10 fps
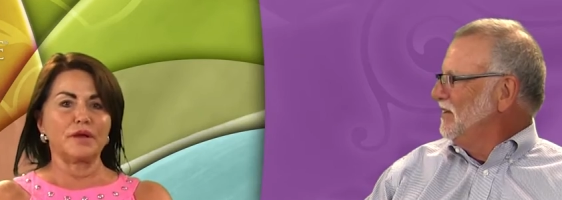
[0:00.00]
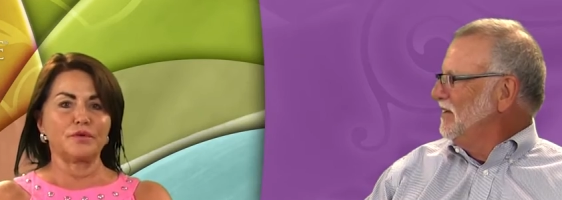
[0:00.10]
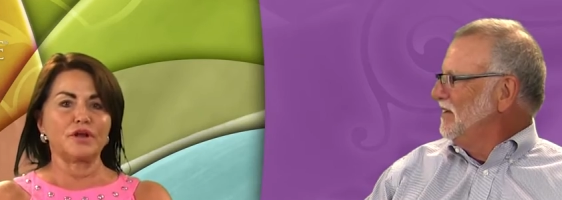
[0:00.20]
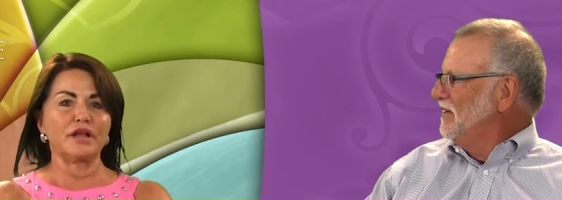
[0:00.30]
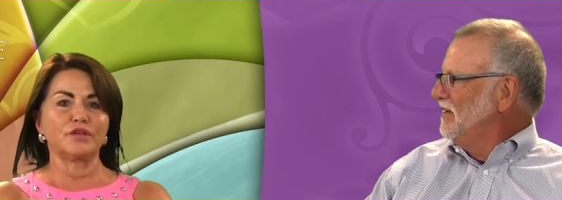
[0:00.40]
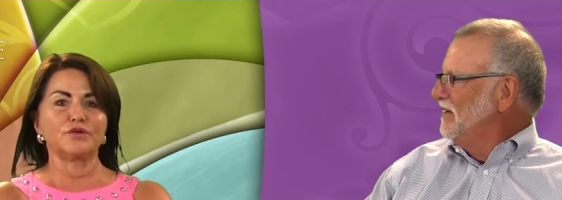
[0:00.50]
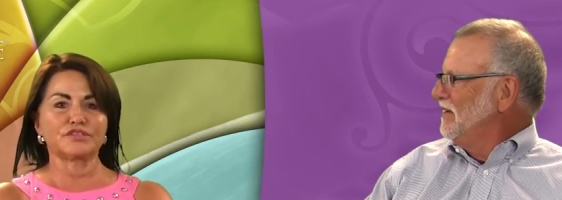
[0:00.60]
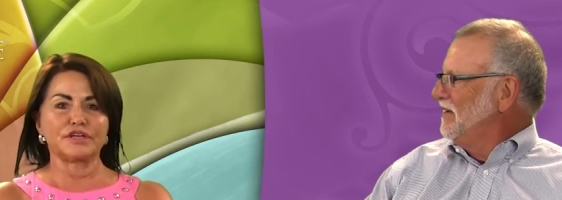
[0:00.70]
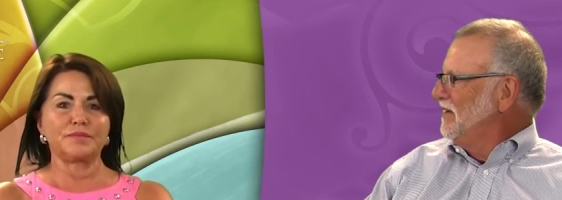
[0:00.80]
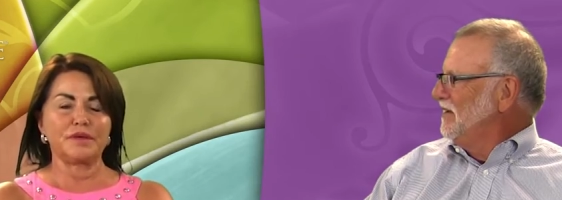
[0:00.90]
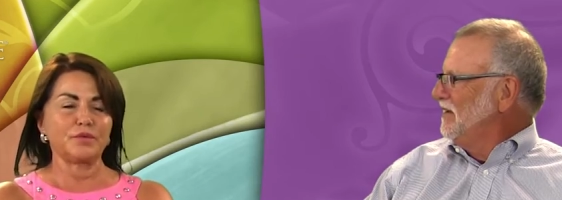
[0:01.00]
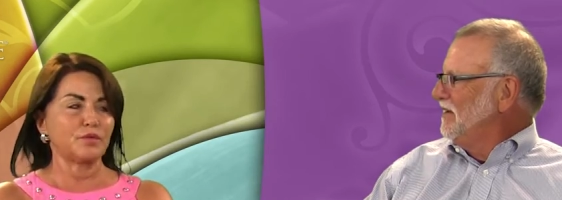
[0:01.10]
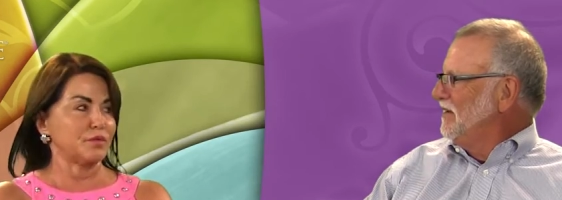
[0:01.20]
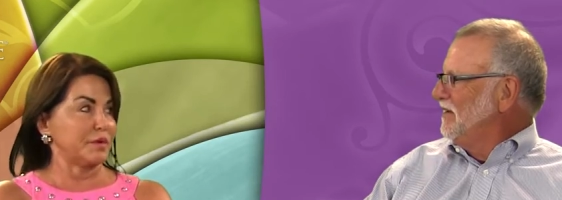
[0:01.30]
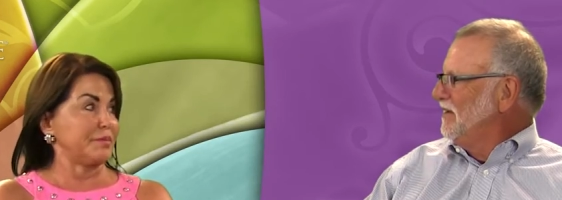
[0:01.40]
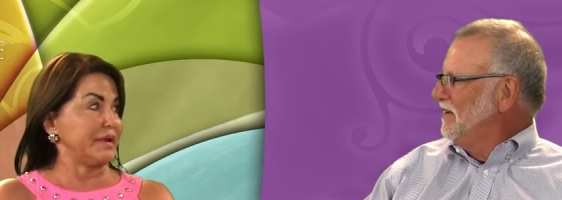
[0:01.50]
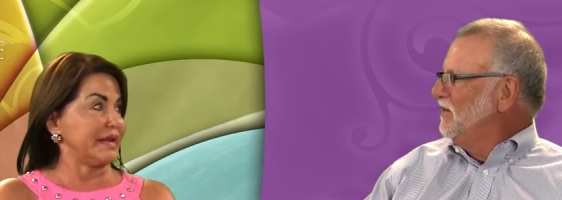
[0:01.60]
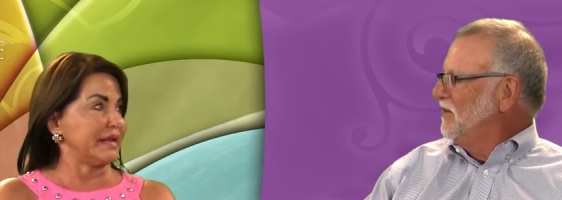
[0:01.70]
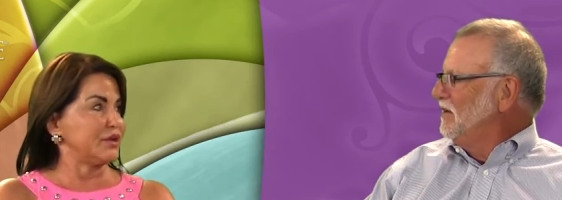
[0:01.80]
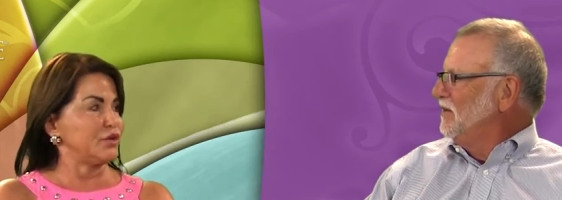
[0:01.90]
Speaker 1: I wonder how low it's going to be when we
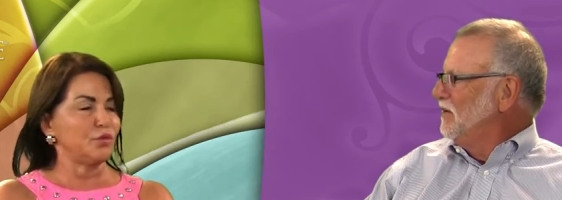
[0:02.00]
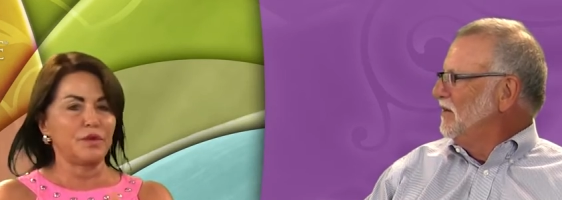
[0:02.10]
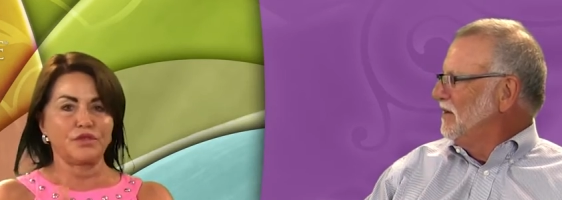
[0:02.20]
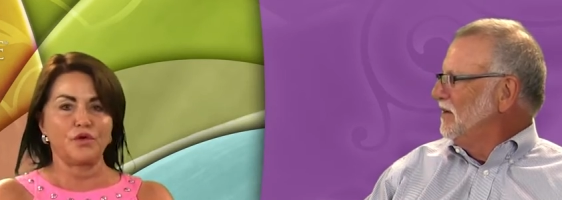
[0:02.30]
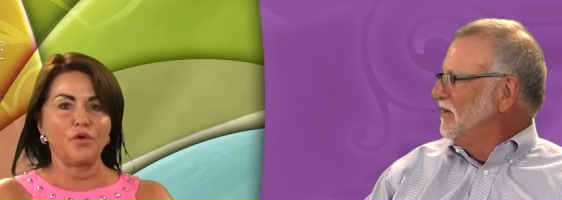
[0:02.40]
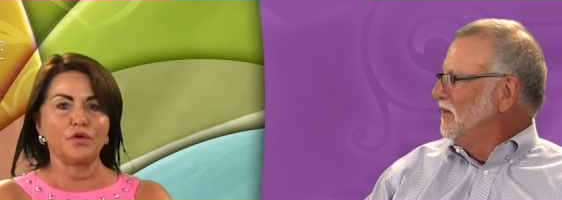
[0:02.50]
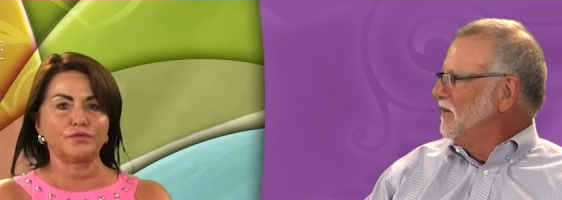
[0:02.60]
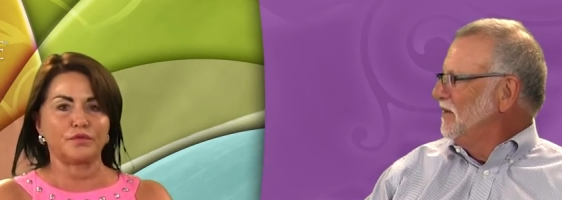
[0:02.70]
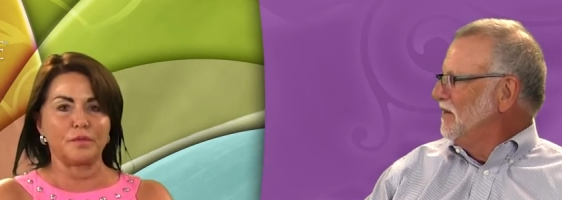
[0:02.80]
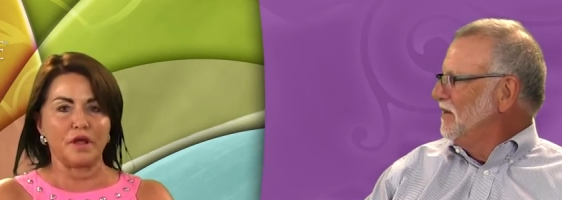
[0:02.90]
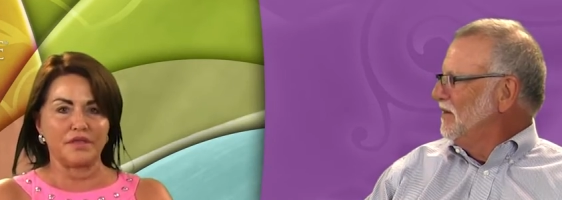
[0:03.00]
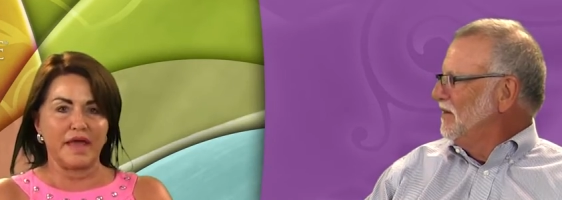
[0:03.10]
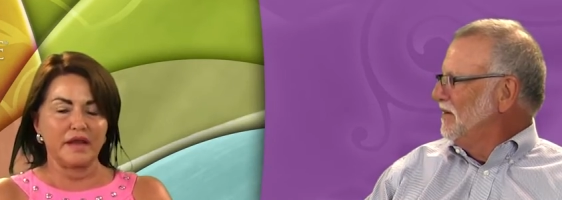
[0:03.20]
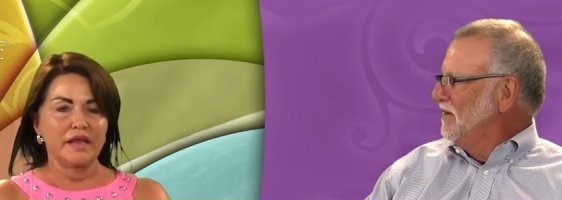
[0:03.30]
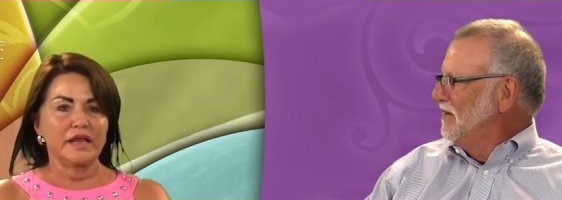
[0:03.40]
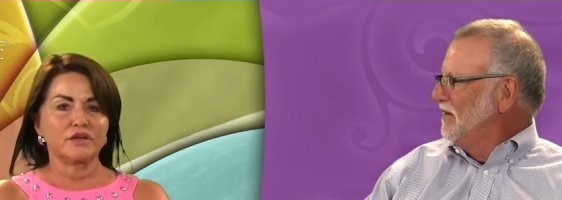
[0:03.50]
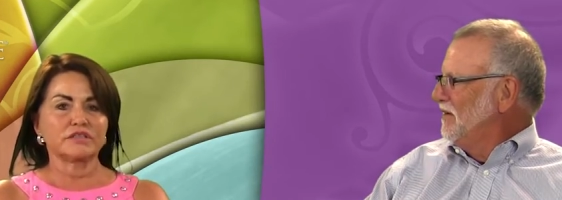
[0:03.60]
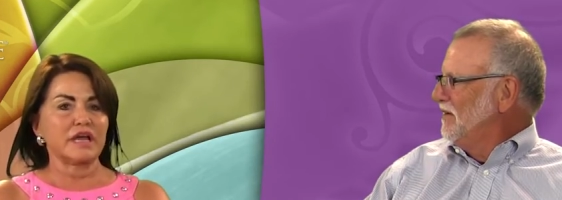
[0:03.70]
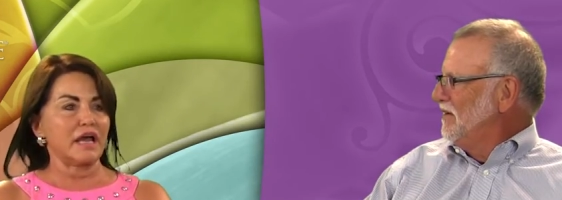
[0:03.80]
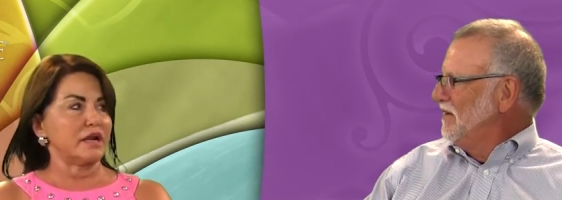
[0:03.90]
repeat it and you withhold from all that. He
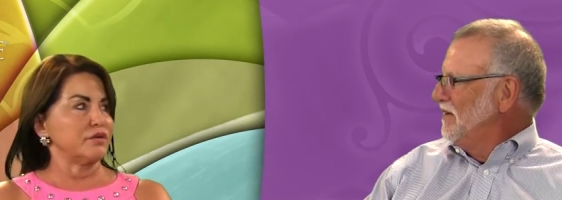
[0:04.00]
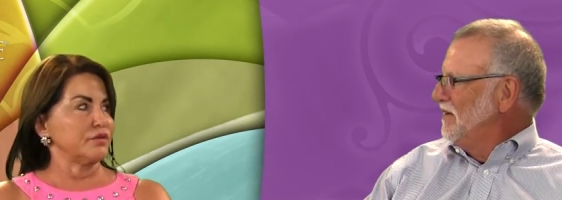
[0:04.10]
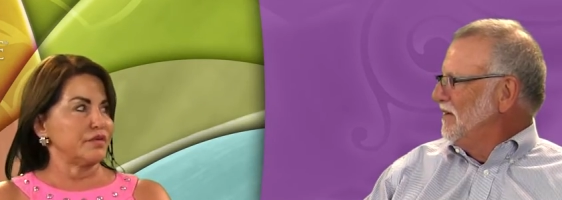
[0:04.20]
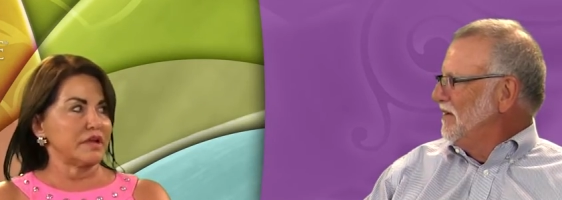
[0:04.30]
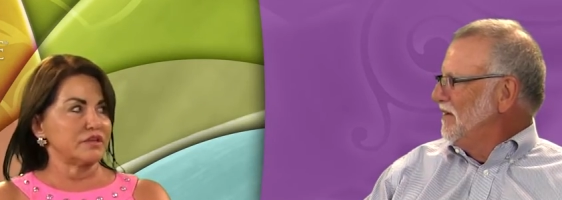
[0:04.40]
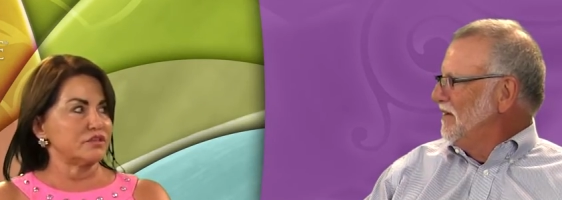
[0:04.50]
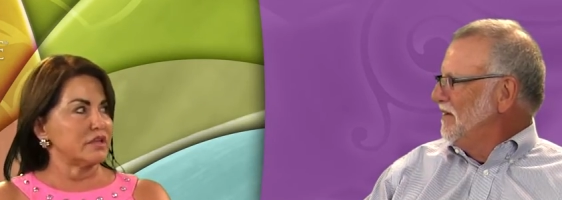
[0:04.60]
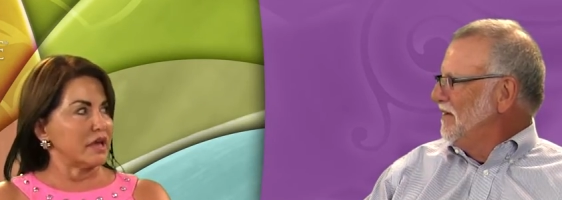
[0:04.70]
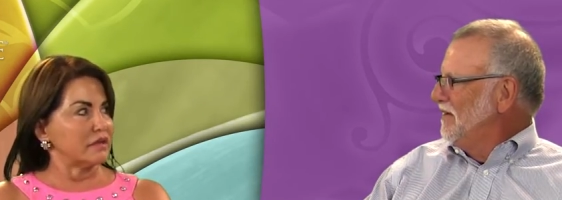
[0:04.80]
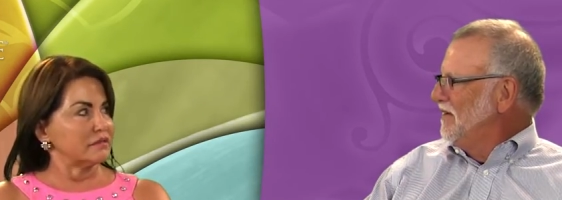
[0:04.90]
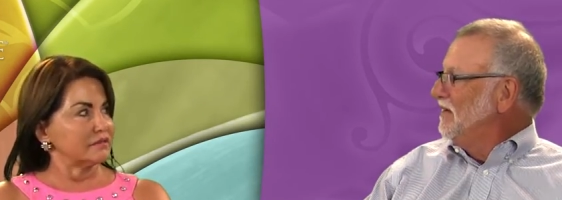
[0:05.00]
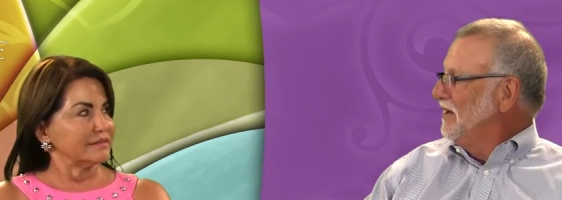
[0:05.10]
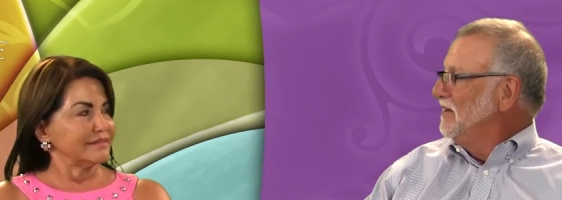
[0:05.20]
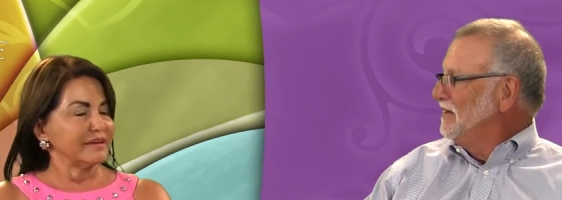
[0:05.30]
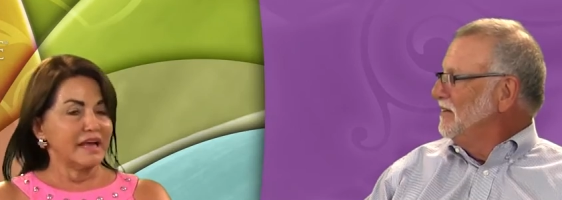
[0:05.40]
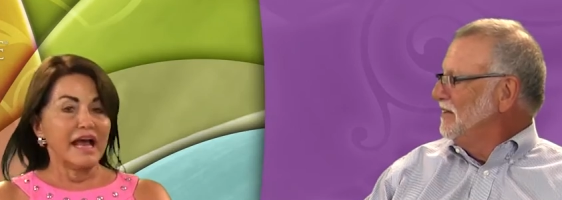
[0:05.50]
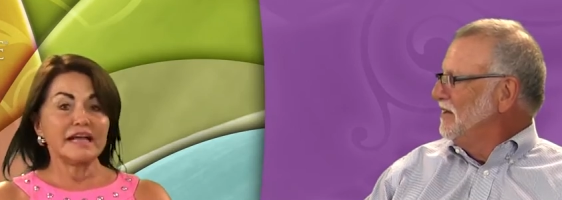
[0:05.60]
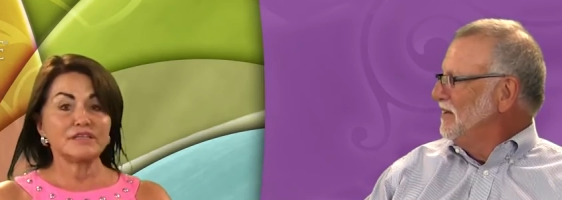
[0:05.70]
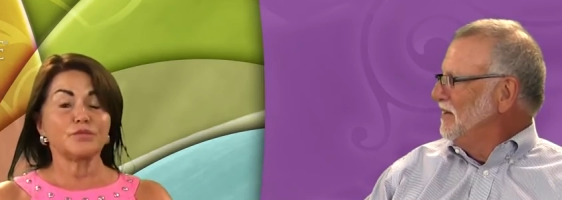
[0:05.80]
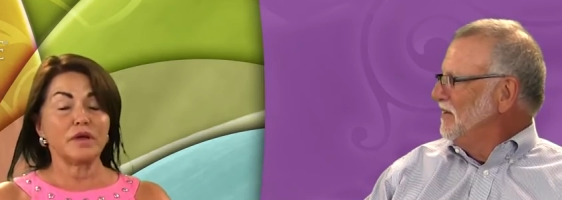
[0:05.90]
goes, God, I don't know if I can do that. Yeah.
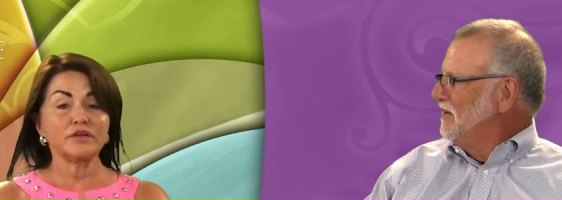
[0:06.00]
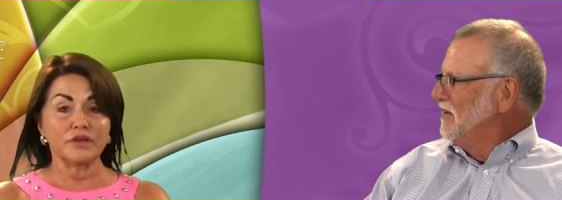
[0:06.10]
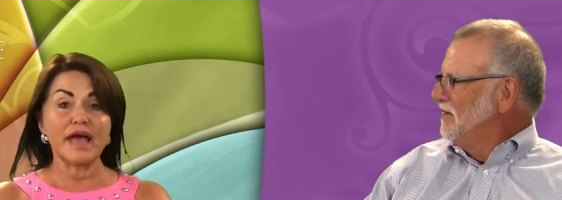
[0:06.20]
I said, well, you